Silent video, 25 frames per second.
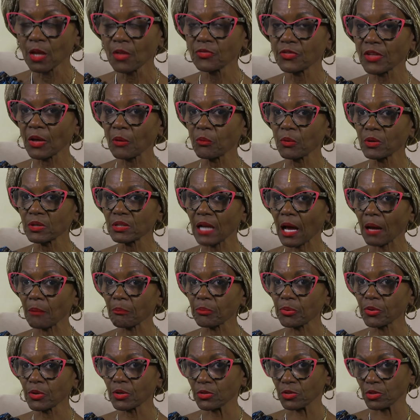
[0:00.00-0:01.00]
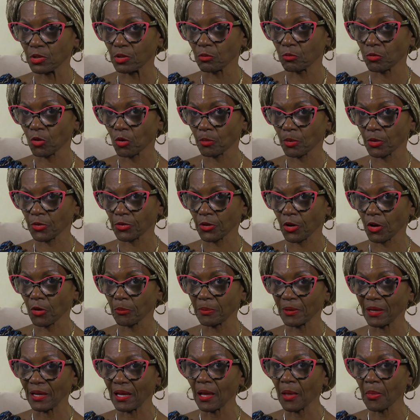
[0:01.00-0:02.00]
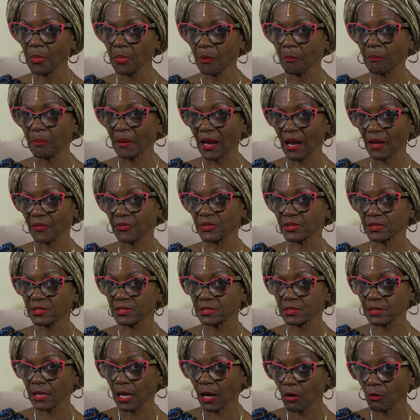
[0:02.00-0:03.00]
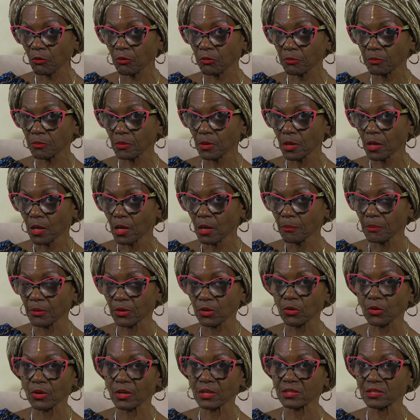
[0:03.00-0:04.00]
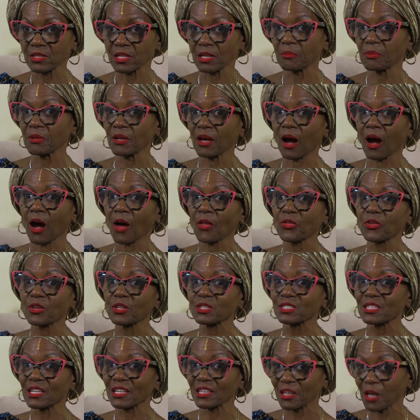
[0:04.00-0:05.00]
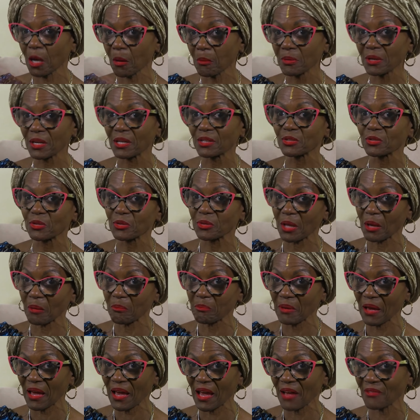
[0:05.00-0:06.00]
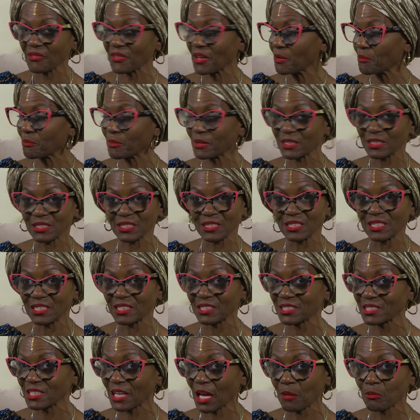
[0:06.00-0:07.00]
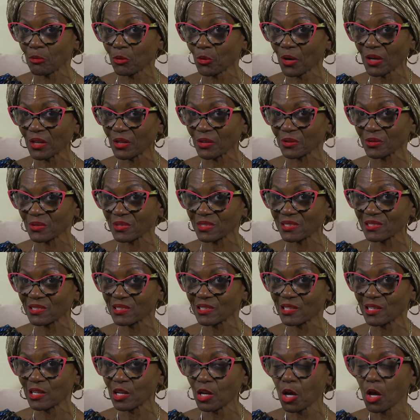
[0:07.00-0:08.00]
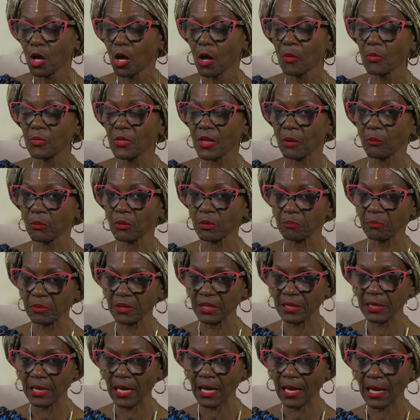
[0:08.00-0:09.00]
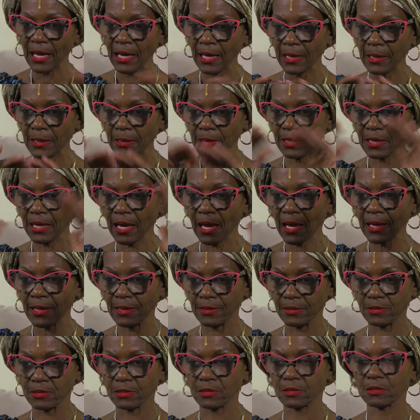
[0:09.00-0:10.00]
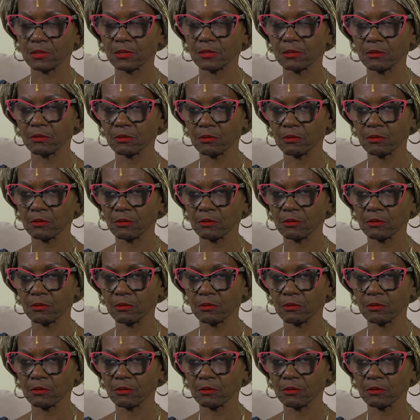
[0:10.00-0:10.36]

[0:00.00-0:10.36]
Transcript: They would not put the aromatherapy in the bath itself because there'd be others that are coming into that bath. Everybody's in the same oils. There would be a case,